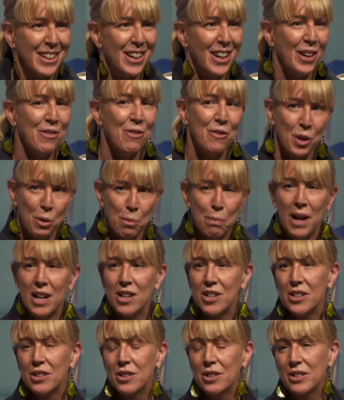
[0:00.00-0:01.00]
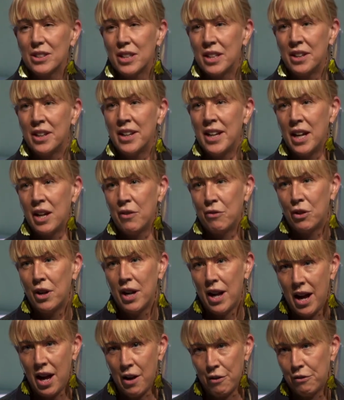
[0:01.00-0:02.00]
I feel better than I ever
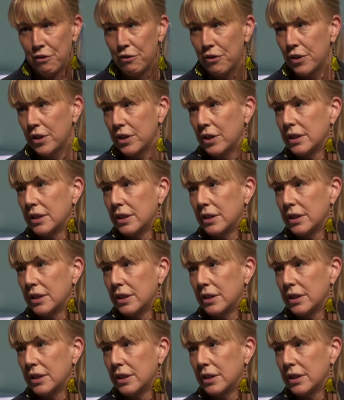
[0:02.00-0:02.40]
have.